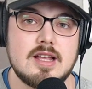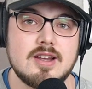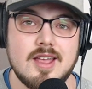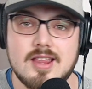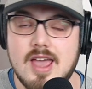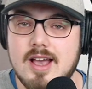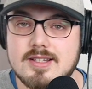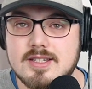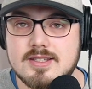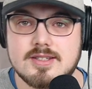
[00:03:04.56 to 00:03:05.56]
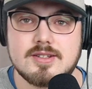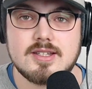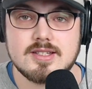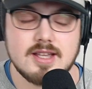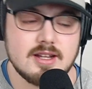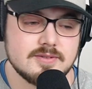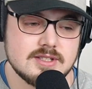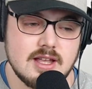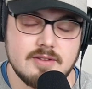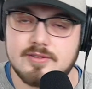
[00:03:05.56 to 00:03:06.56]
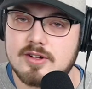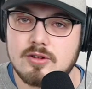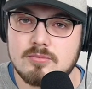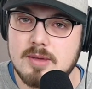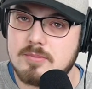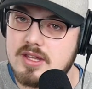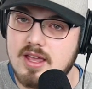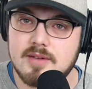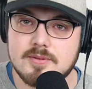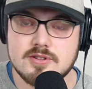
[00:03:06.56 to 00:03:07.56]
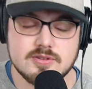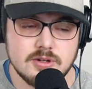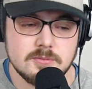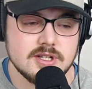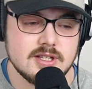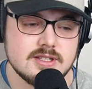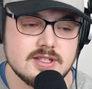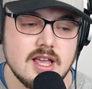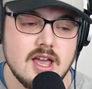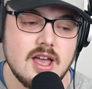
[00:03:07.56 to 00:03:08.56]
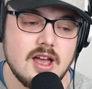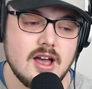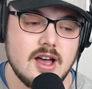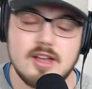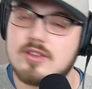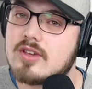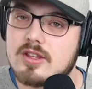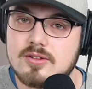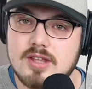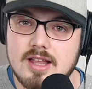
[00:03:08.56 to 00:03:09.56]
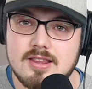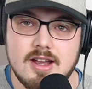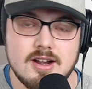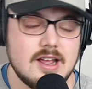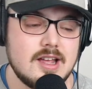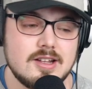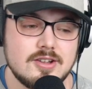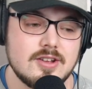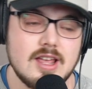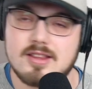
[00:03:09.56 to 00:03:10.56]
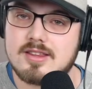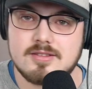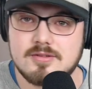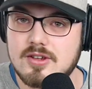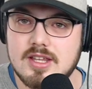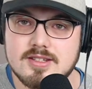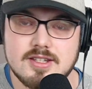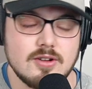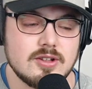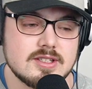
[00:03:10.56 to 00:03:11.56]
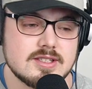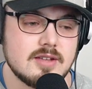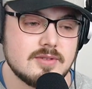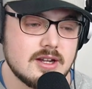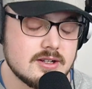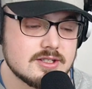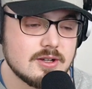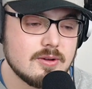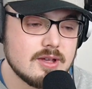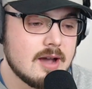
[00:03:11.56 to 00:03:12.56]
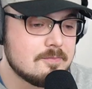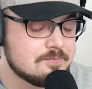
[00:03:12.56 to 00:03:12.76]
and get access to this kind of stuff and all my PDF transcriptions, you can do that there, and you can see all this stuff there. So yeah.